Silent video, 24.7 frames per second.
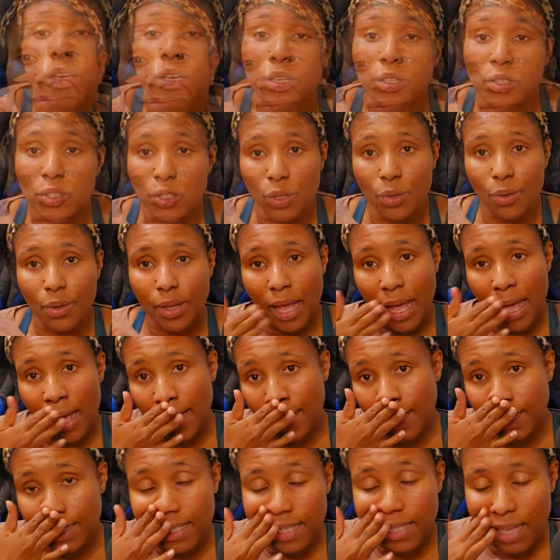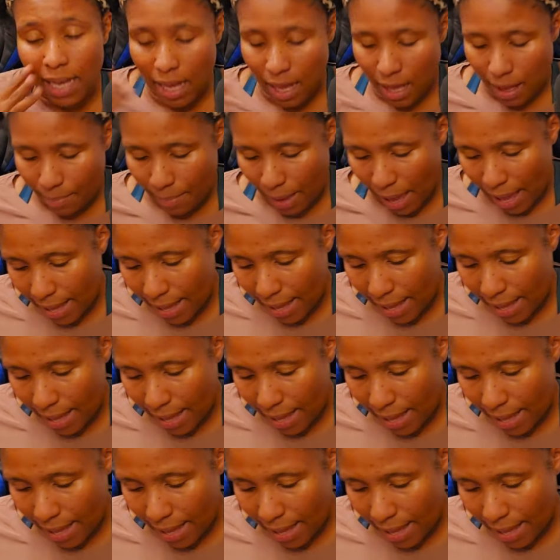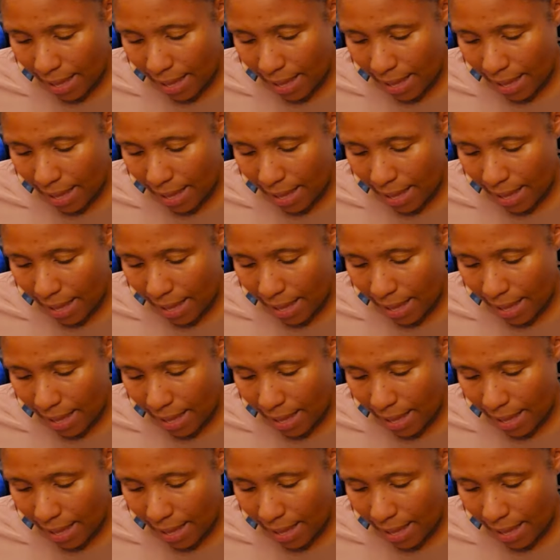So next, um, as the ladies are